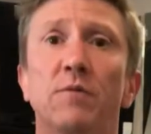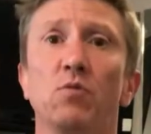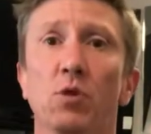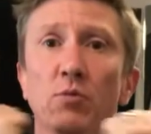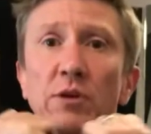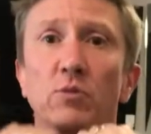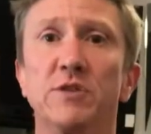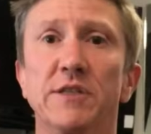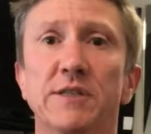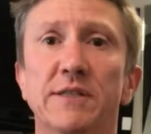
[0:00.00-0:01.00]
You want to bring the
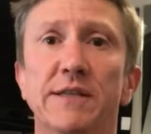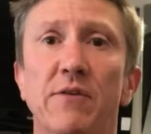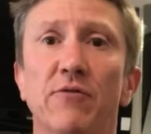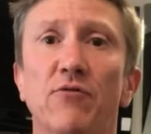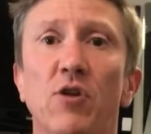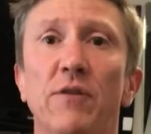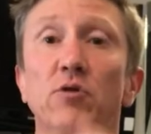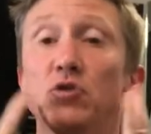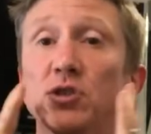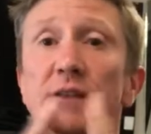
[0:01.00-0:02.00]
resistance out in front of you,
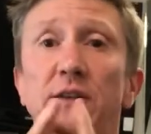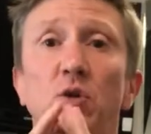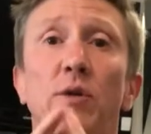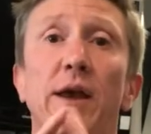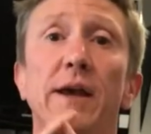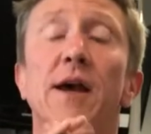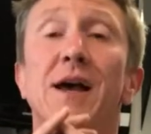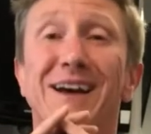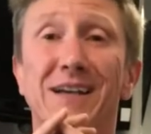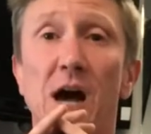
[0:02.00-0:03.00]
just like doing a
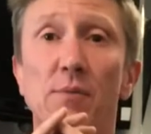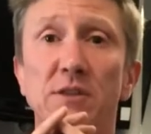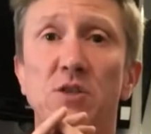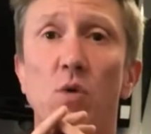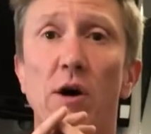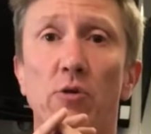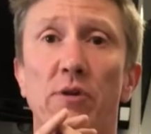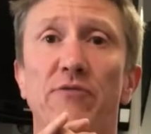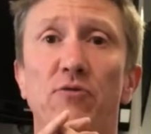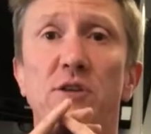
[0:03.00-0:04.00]
goblet squat or a front